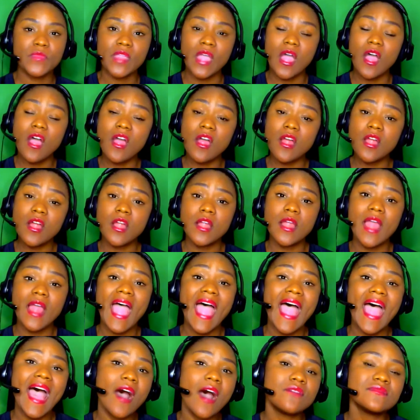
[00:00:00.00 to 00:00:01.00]
are
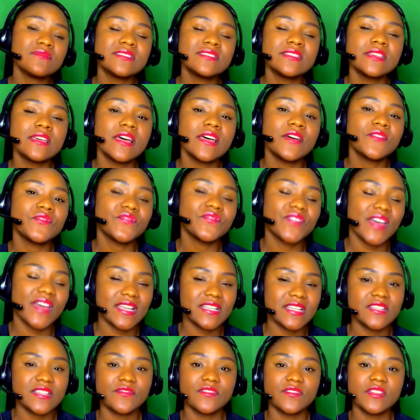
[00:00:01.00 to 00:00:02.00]
how to
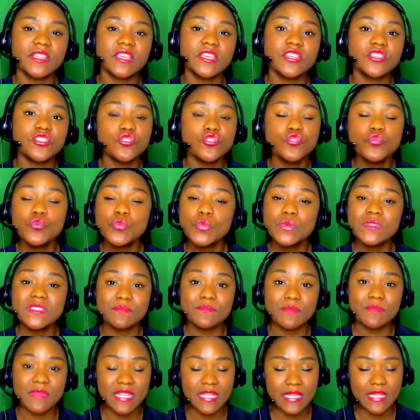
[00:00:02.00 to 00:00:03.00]
effectively use
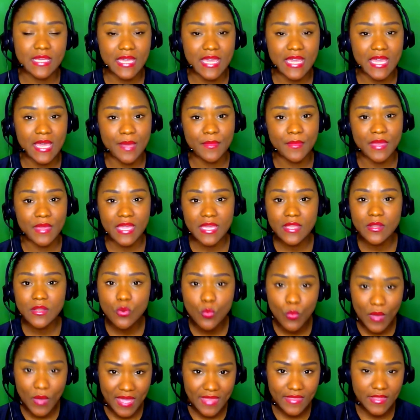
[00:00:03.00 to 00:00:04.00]
Minicam in a
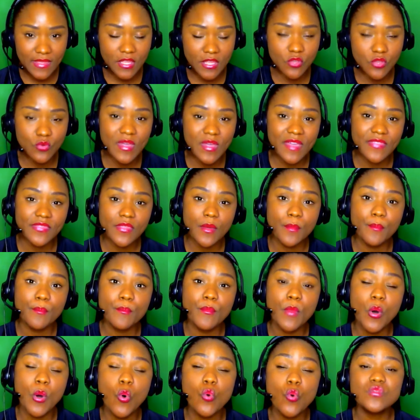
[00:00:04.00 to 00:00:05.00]
way that you get the
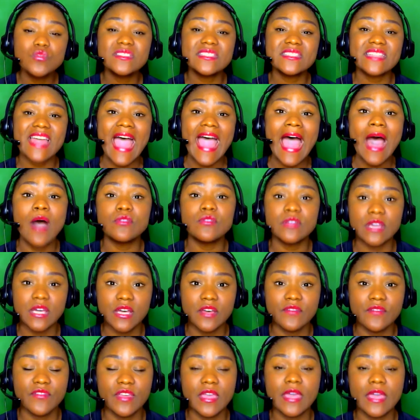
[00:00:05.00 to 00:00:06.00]
most out
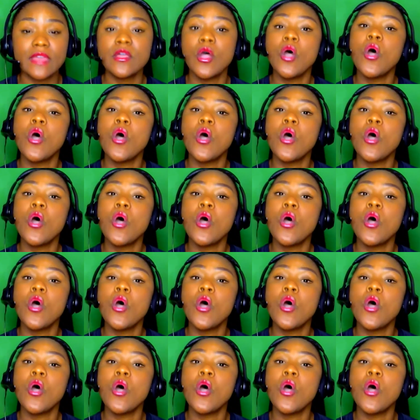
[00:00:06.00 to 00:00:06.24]
of it